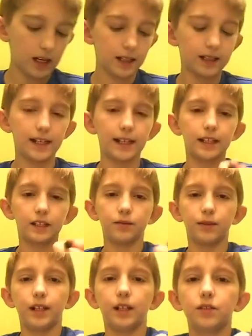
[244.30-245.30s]
Take it to
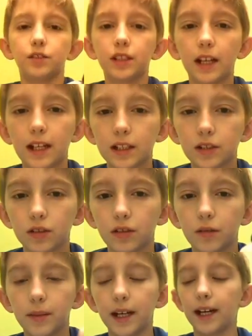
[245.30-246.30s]
Radio Shack, show
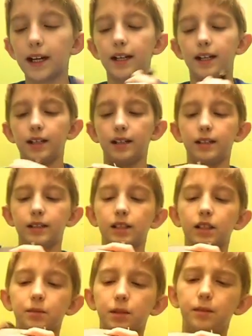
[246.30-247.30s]
them that,
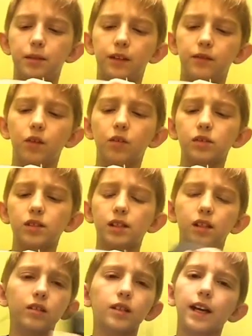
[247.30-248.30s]
tell them how many volts.
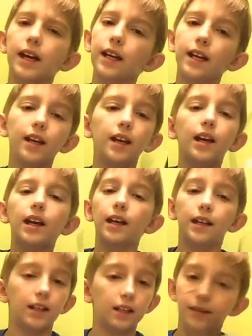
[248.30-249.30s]
They'll look at it
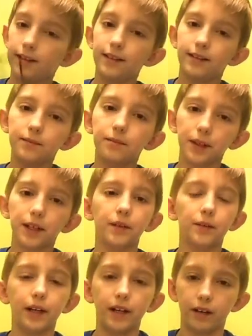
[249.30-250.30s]
and they'll bring
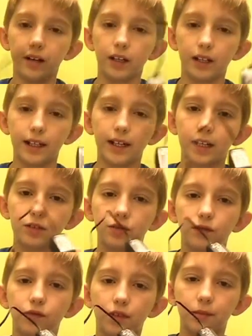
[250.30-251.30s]
you one out. Not like actual
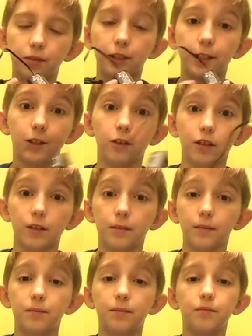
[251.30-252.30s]
from 3doodler,
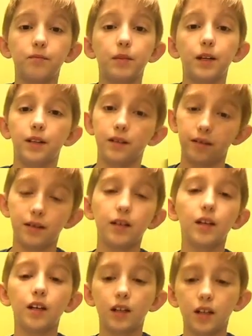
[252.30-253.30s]
but
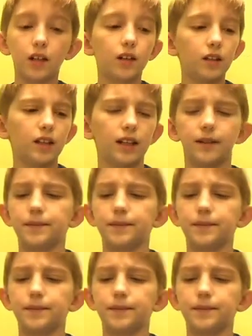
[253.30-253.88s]
yeah.